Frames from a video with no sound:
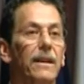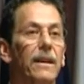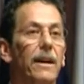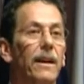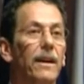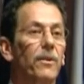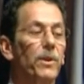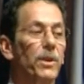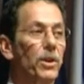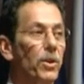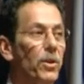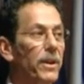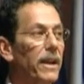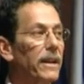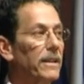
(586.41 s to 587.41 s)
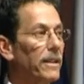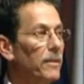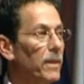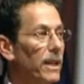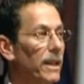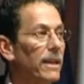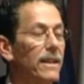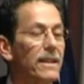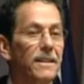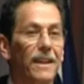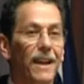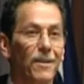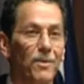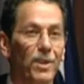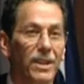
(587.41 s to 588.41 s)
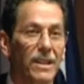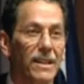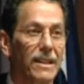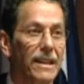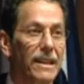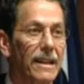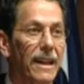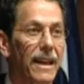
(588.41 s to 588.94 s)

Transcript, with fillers: uh, reorienting me at a time when uh,